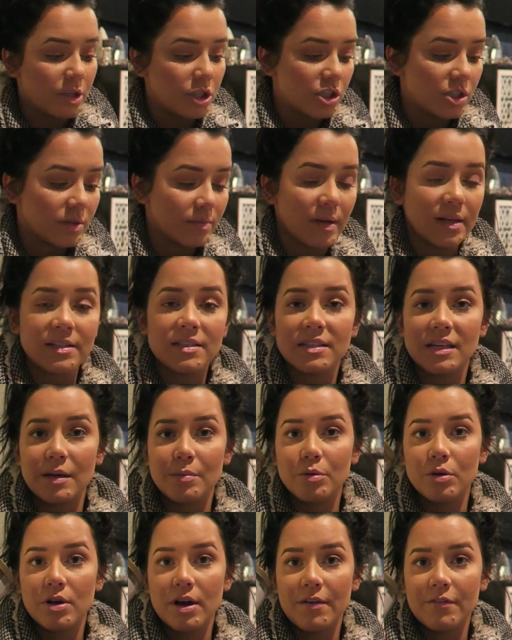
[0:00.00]
which is my
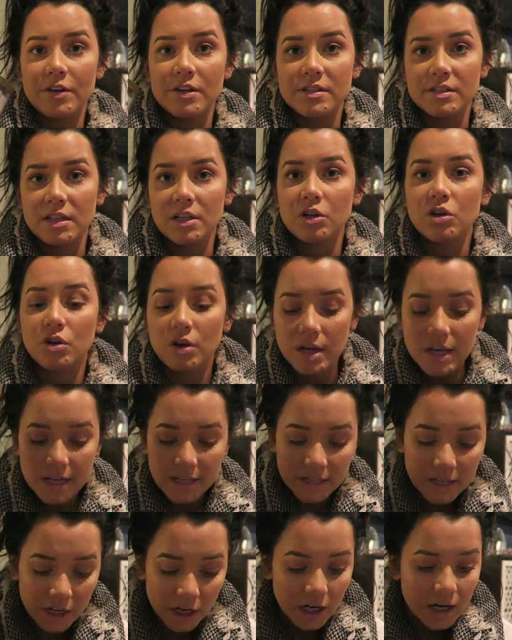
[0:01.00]
staple every single
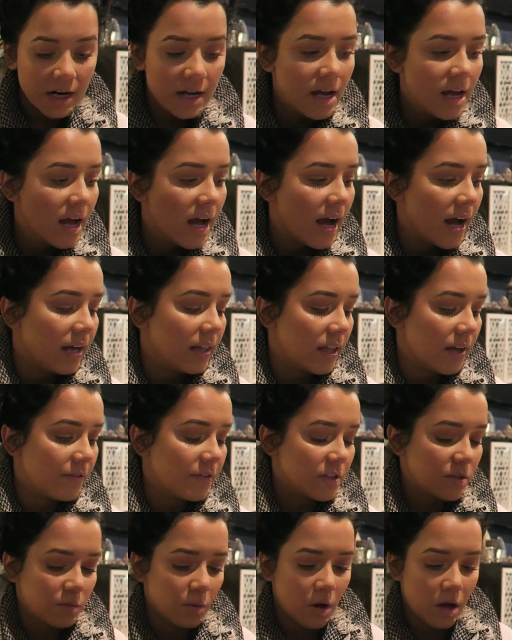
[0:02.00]
year. I love
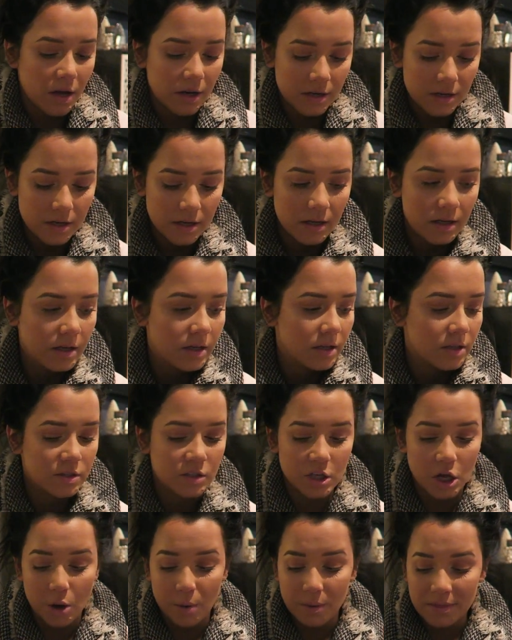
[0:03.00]
this one.
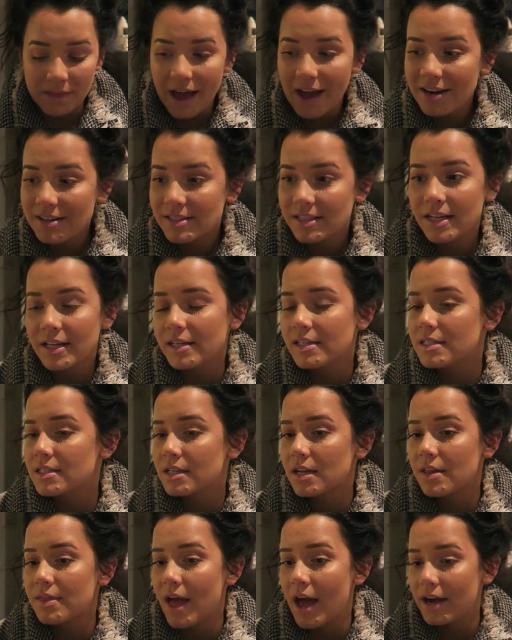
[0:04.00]
So that is it.
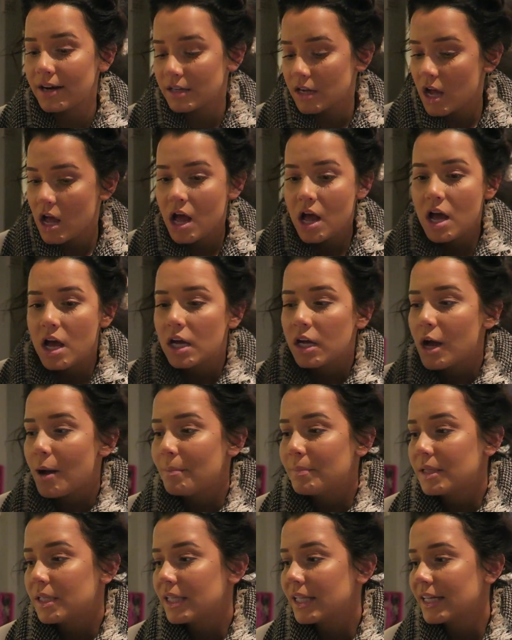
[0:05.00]
That
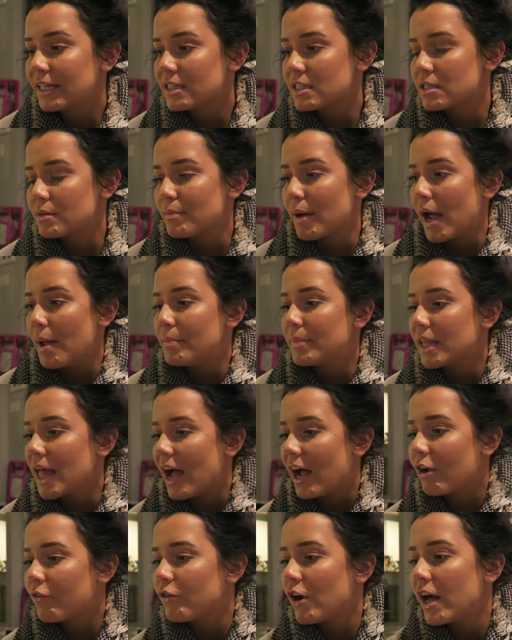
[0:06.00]
completes my
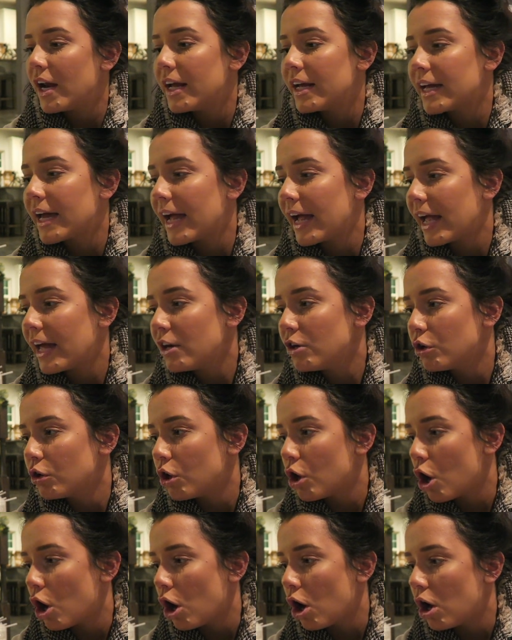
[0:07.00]
Black Friday
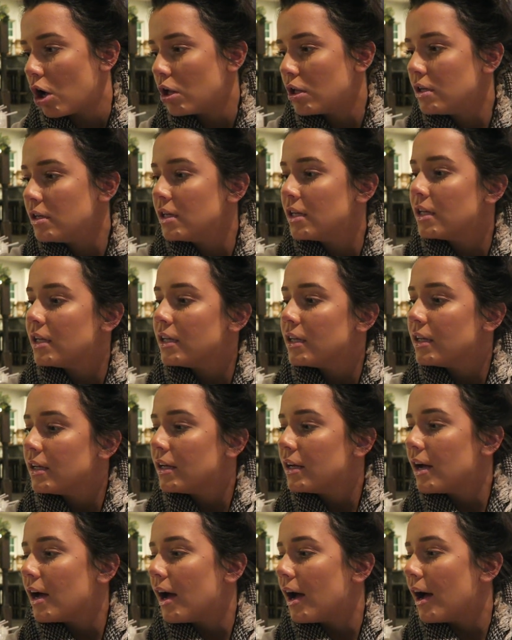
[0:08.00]
candle haul.
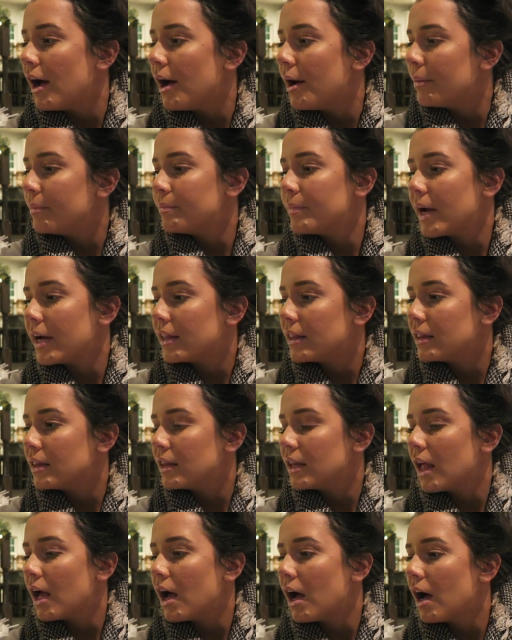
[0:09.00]
Um, I
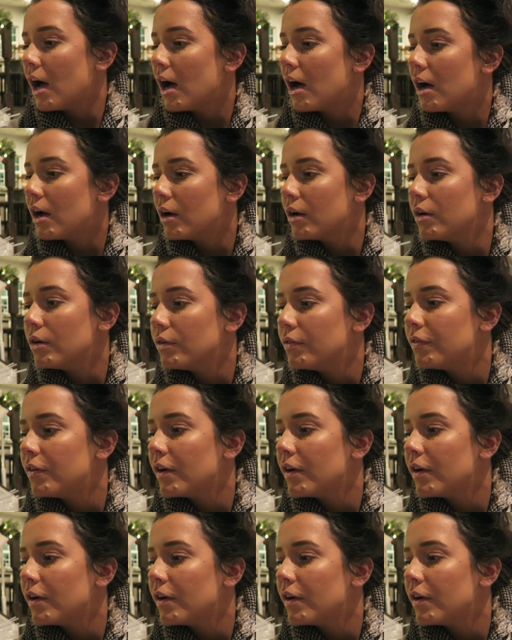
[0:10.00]
love,